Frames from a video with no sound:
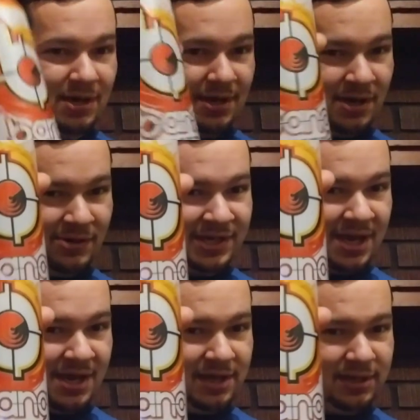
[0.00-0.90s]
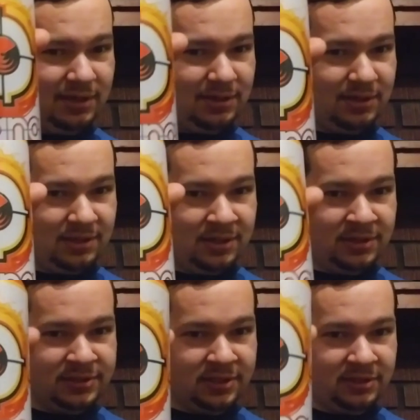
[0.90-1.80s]
Okay,
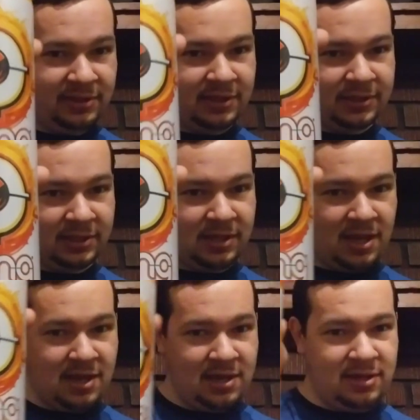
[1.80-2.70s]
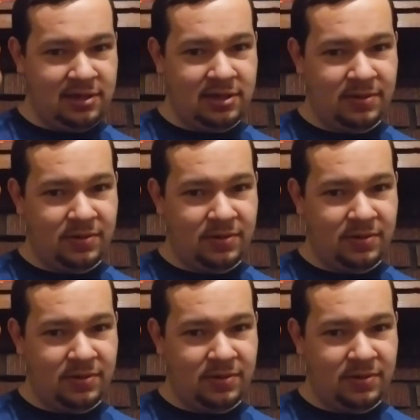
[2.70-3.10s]
here's a good look at the can.